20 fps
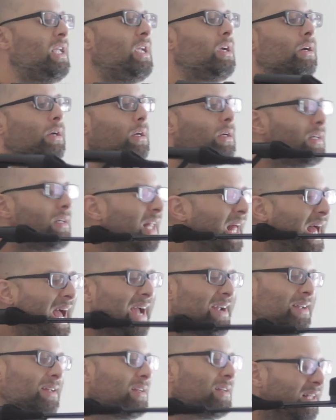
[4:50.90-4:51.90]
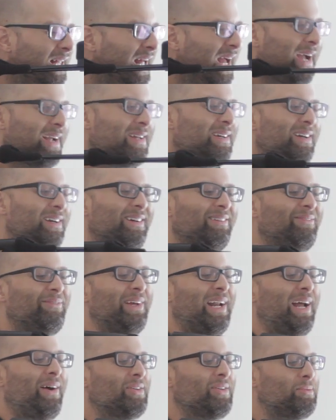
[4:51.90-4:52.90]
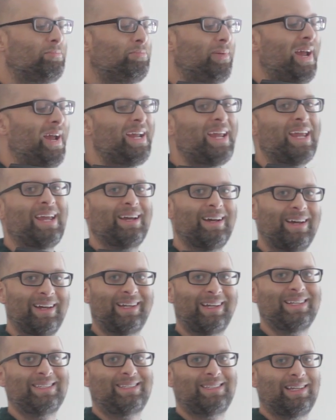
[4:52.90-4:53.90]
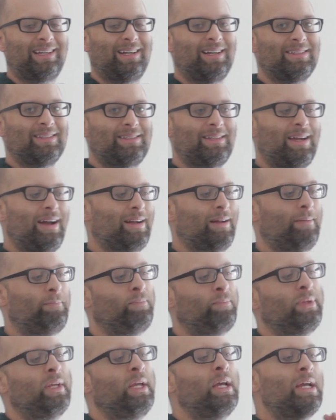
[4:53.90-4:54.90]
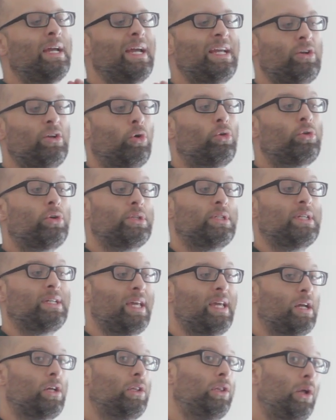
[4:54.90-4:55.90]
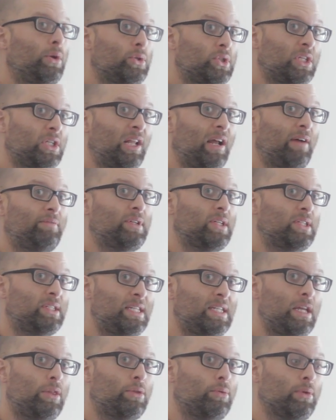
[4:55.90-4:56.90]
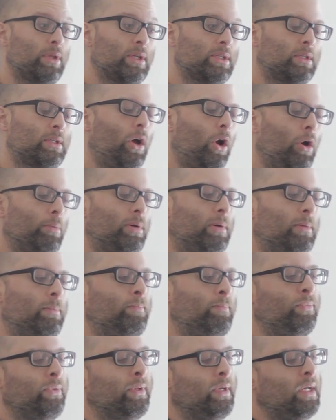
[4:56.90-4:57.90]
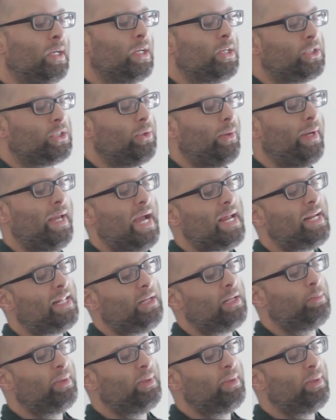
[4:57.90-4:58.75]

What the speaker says: hear clack, clack when I was banging it against the gunstock in order to get close enough to see through the scope. So I added a